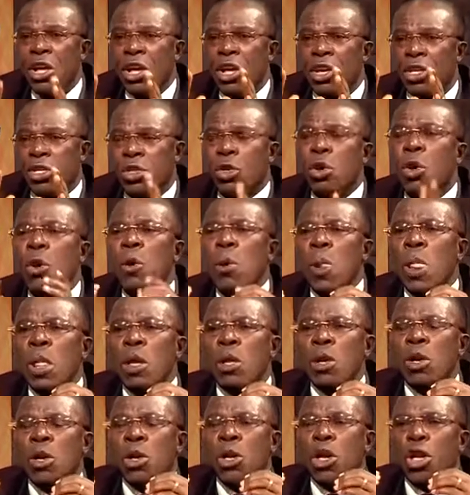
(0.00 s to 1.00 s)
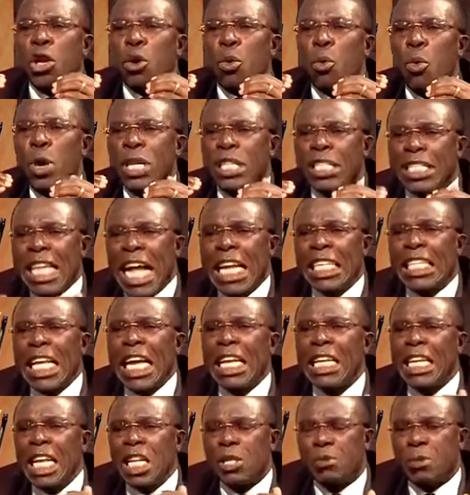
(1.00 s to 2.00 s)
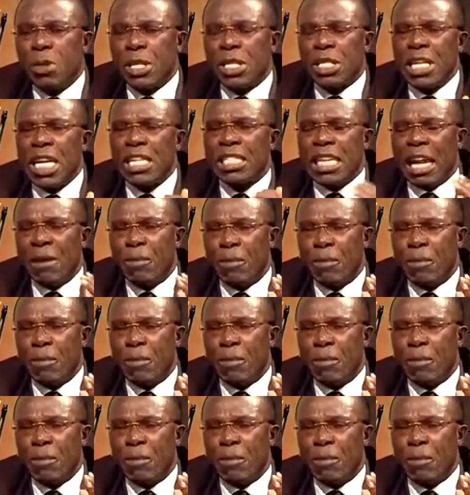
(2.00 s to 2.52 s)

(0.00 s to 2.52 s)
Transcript: So we started this business.